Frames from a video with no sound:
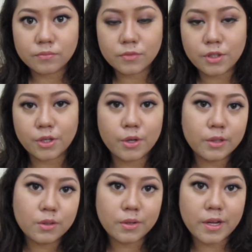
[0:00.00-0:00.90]
your
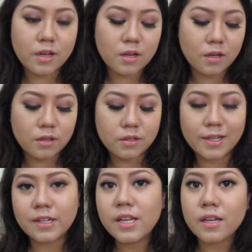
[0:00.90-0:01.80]
contouring
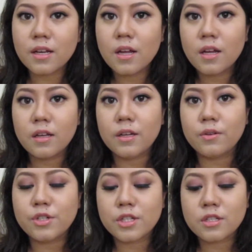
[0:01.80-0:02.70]
technique,
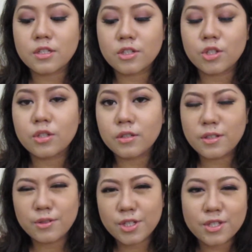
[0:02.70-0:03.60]

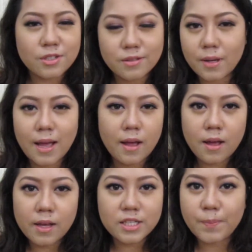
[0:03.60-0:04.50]
just
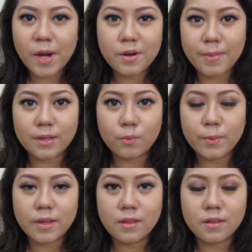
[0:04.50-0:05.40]
experiment
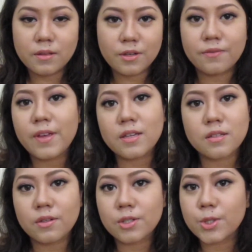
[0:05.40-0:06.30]
with your
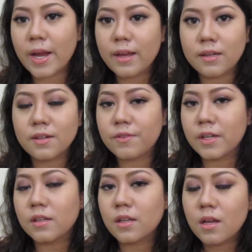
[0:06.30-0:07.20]
face. Try
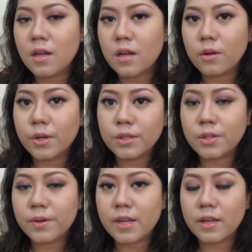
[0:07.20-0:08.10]
different
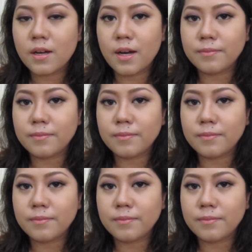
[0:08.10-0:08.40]
contouring